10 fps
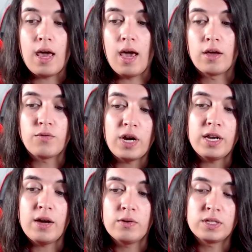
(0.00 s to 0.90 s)
and right
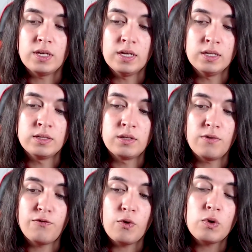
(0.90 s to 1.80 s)
now it is
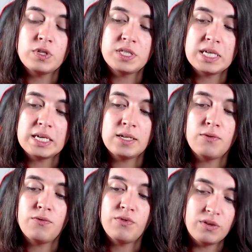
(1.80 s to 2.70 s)

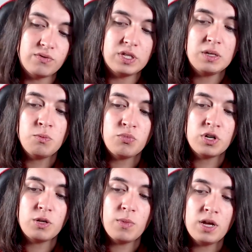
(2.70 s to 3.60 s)
$14.50 pretty
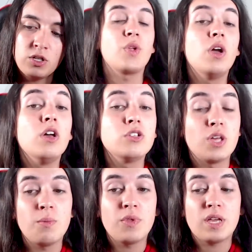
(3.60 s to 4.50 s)
much. So
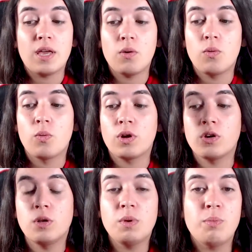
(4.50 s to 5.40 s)
I'm thinking we're going
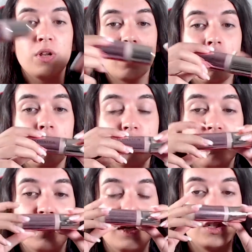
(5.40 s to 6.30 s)
to be putting on this
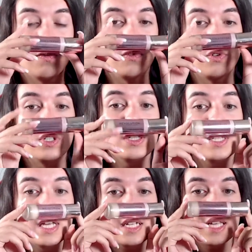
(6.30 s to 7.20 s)
foundation for
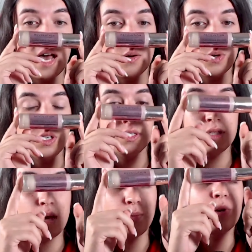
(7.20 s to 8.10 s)
6 hours and we're